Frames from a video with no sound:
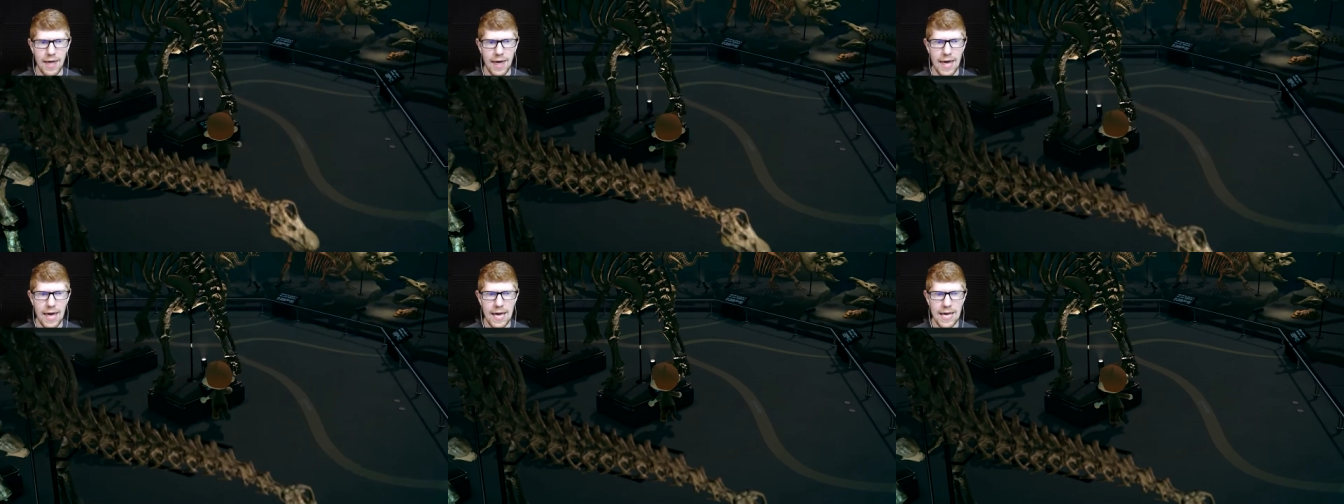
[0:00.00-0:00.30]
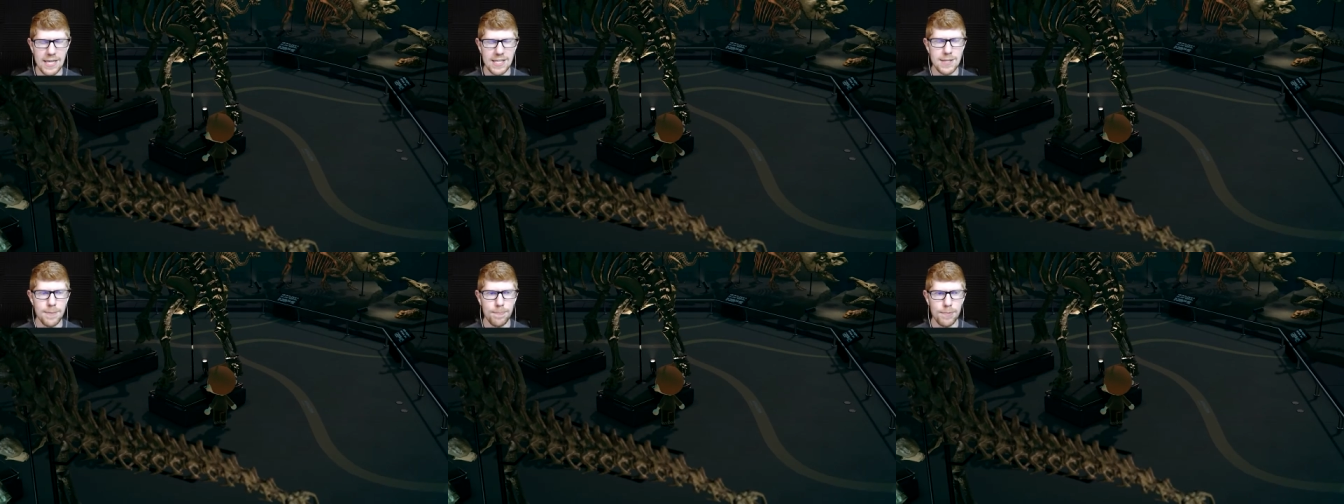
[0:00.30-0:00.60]

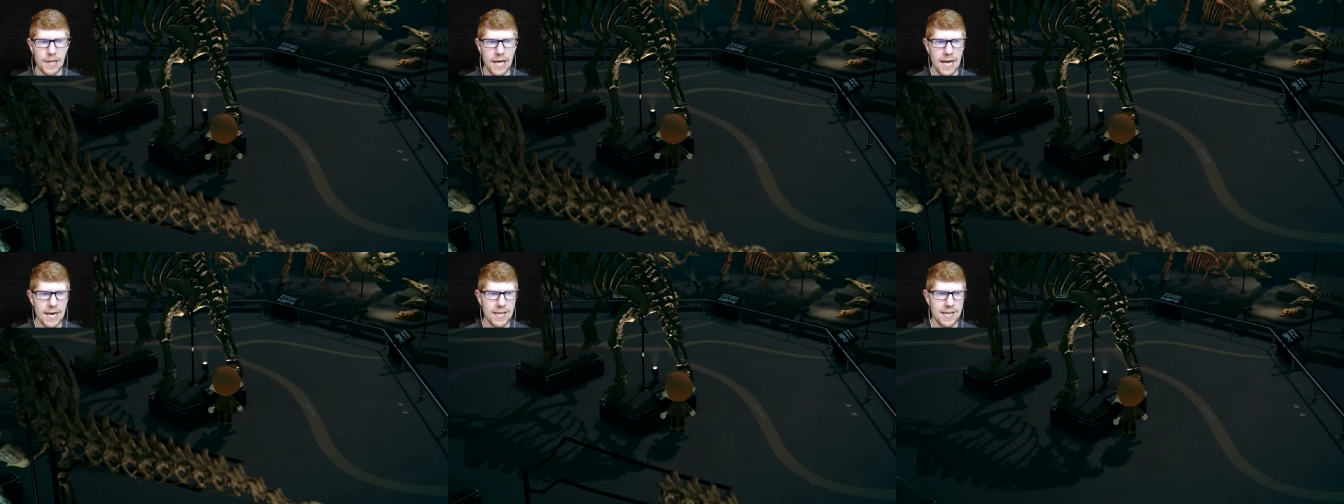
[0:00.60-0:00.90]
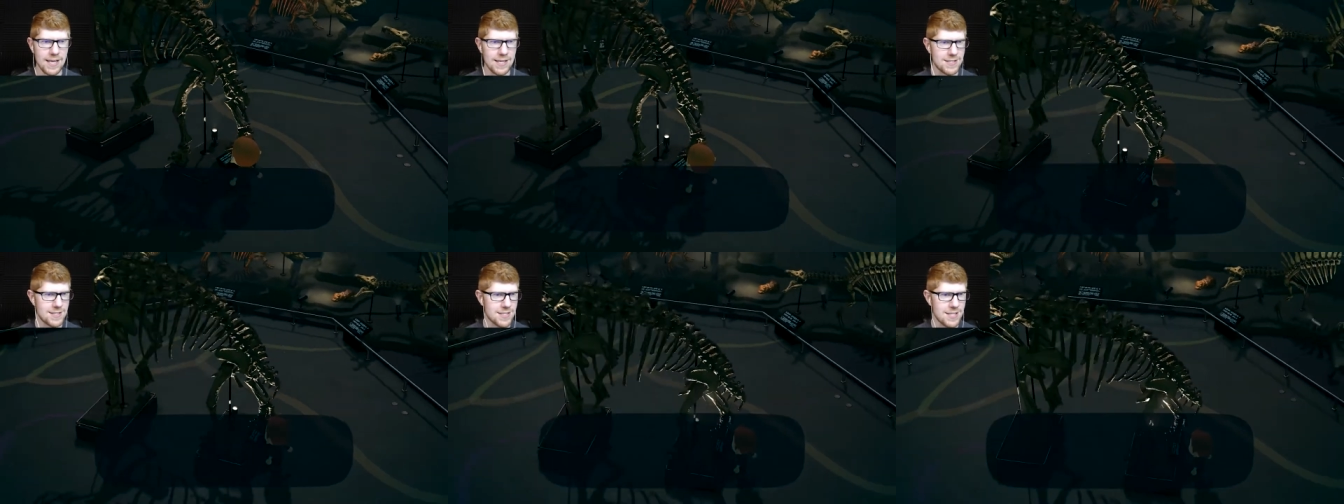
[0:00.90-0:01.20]
Hey,
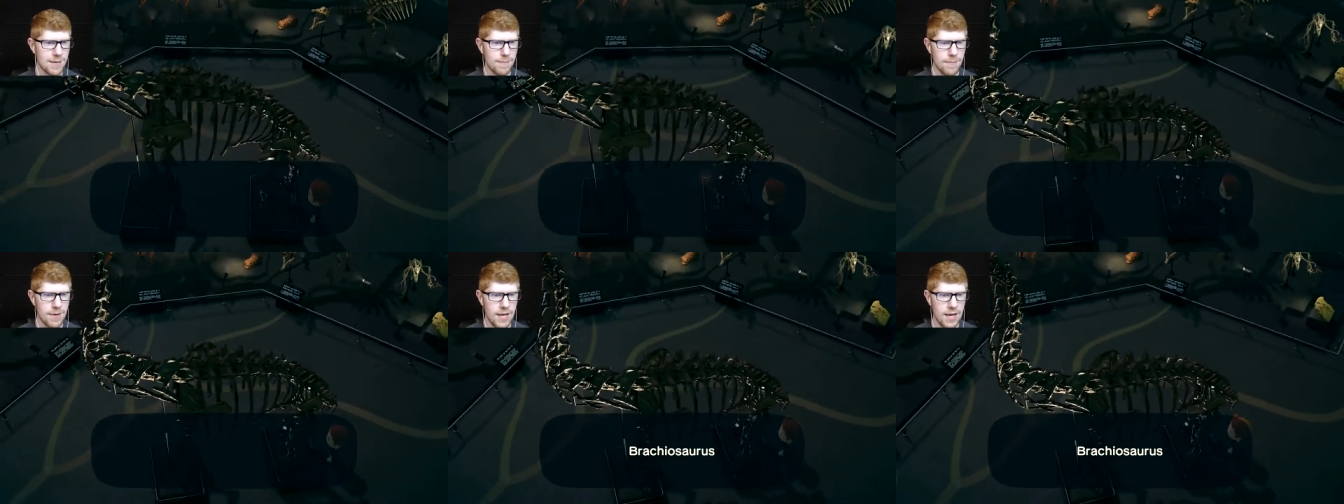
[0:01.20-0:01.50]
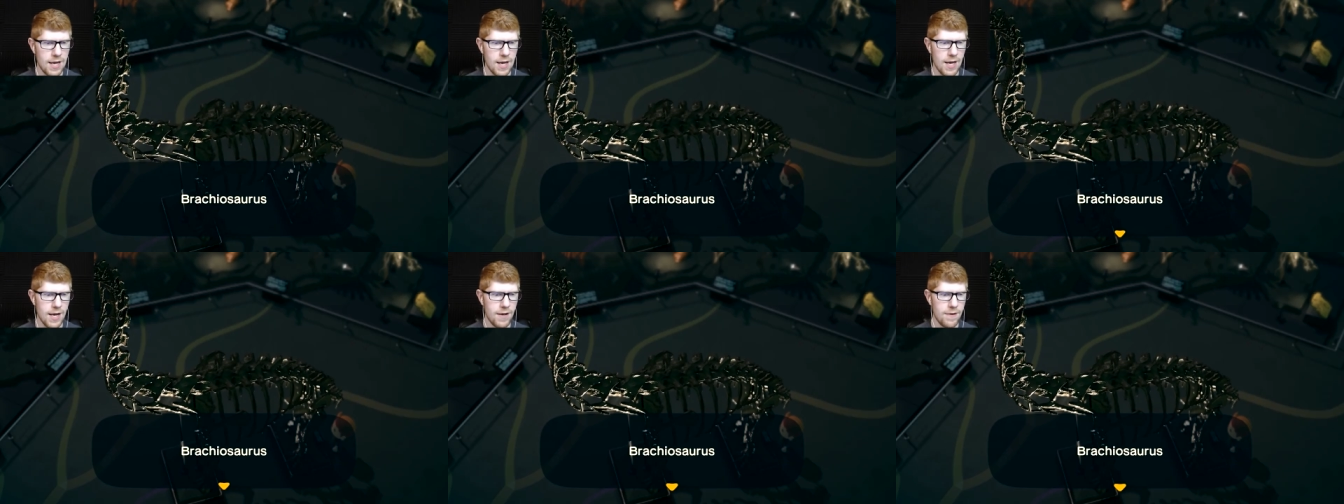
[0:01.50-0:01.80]
Diplodocus, come
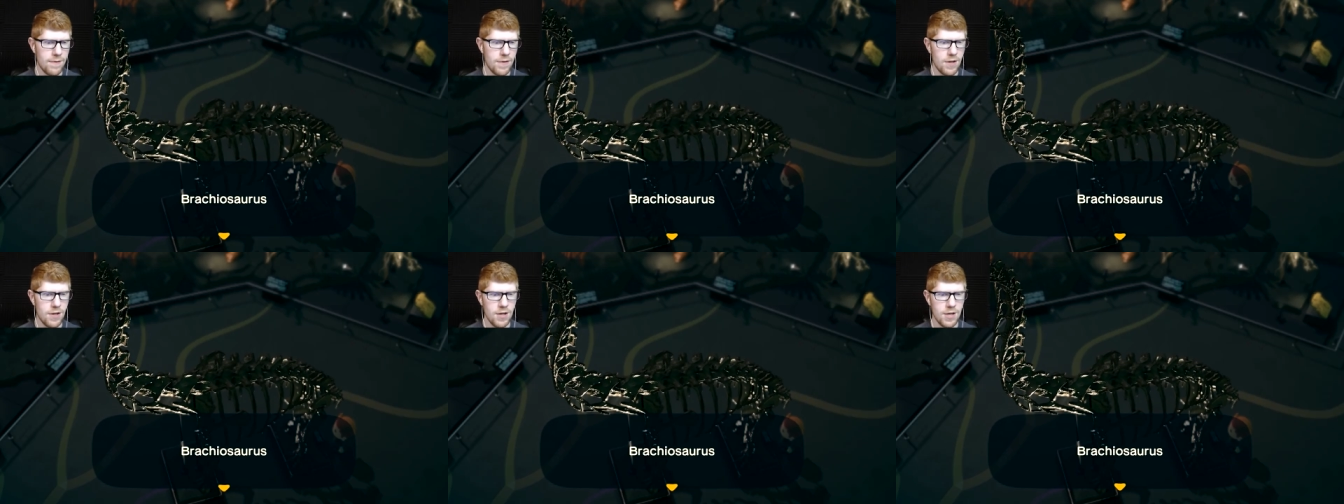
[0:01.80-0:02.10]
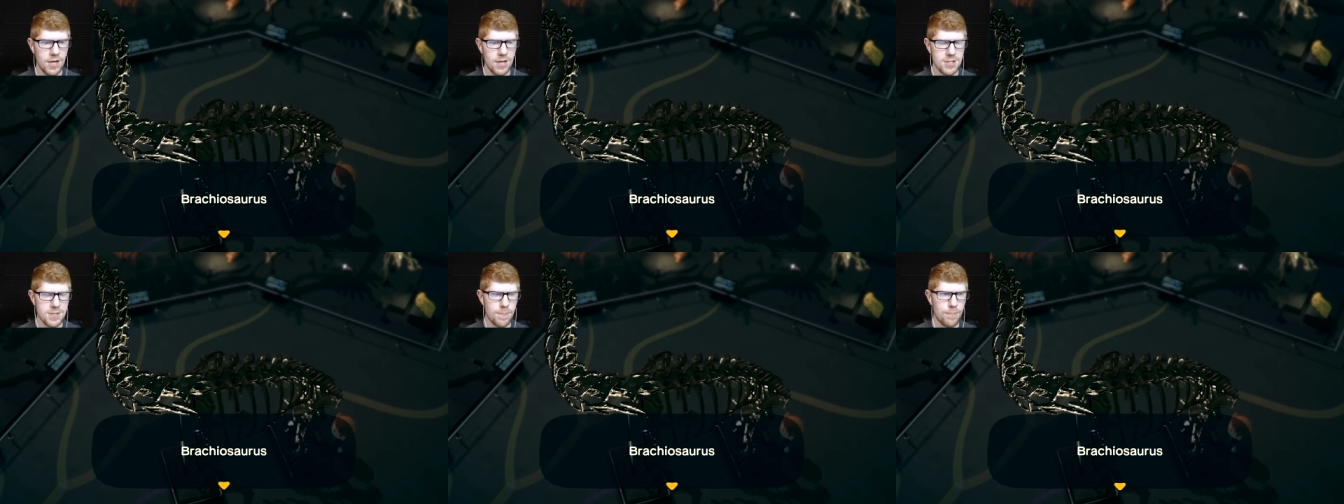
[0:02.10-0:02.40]
here!
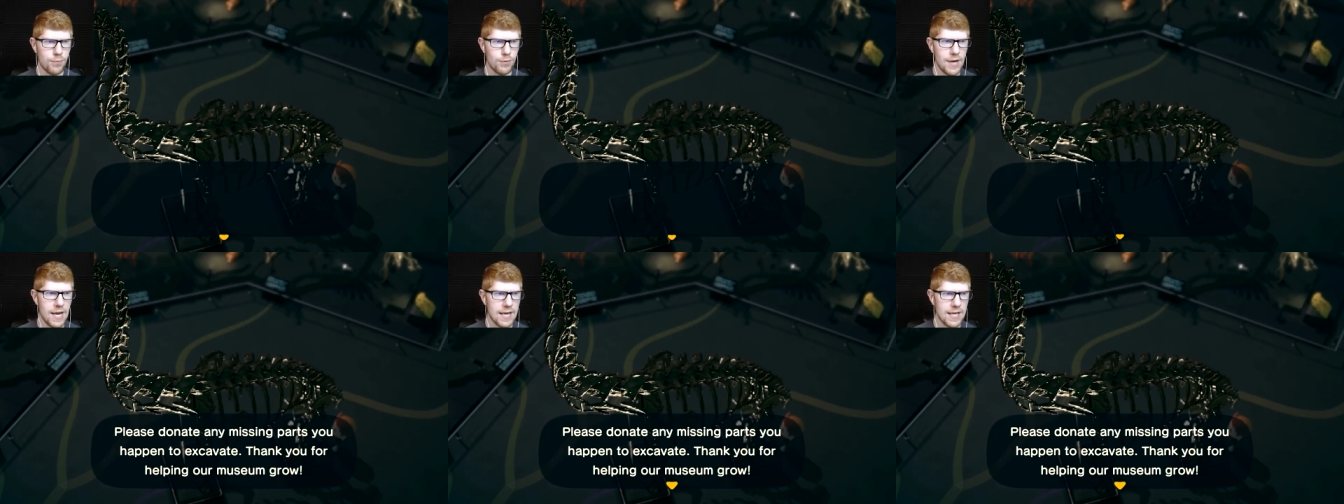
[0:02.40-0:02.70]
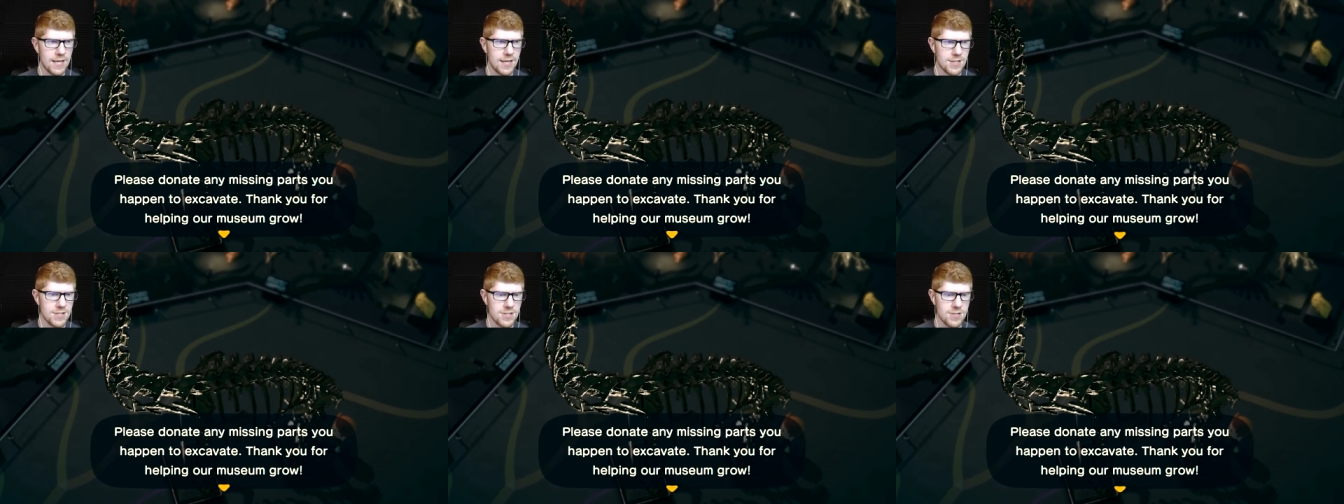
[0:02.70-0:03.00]
Here's a
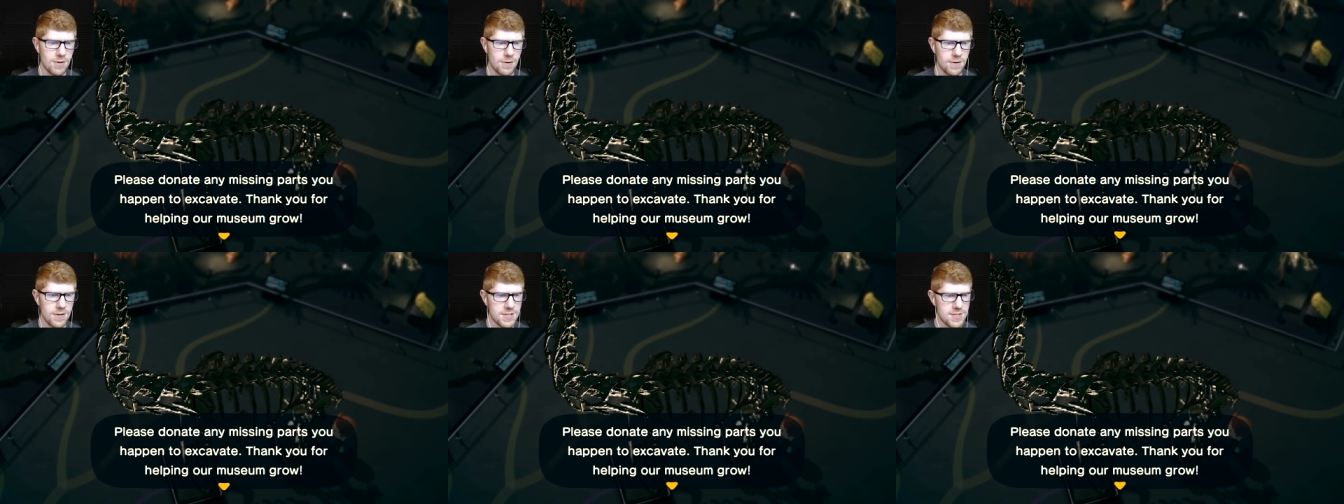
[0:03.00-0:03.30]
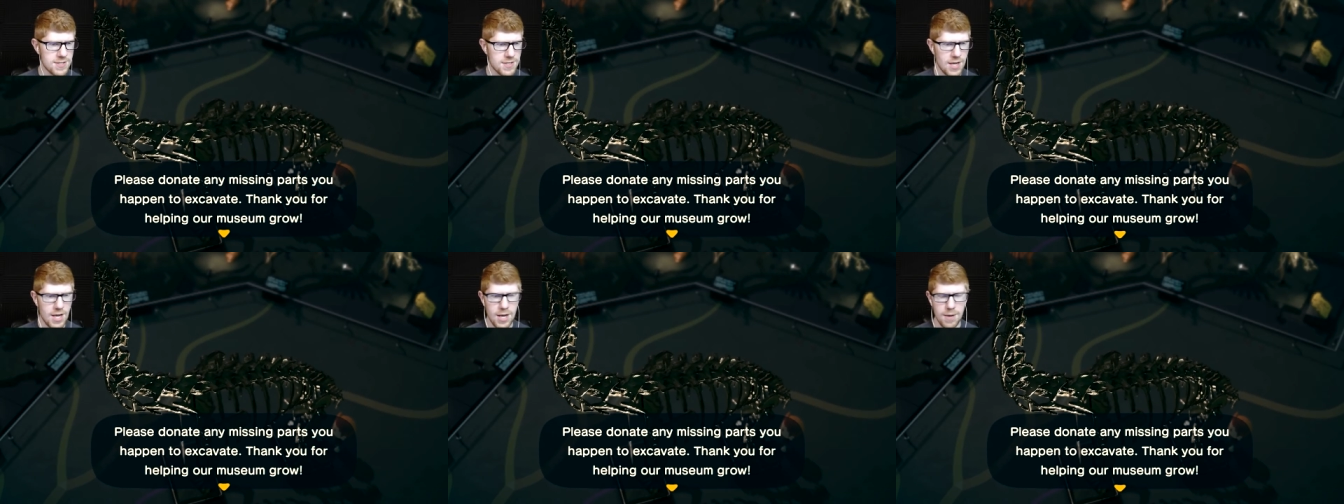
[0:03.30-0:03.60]

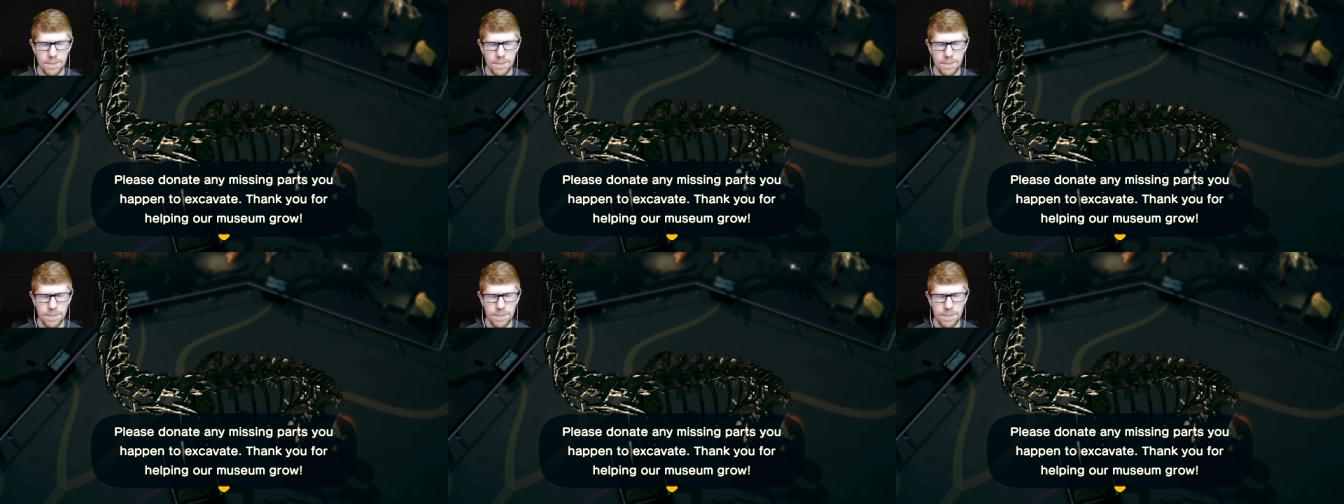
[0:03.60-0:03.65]
Brachiosaurus.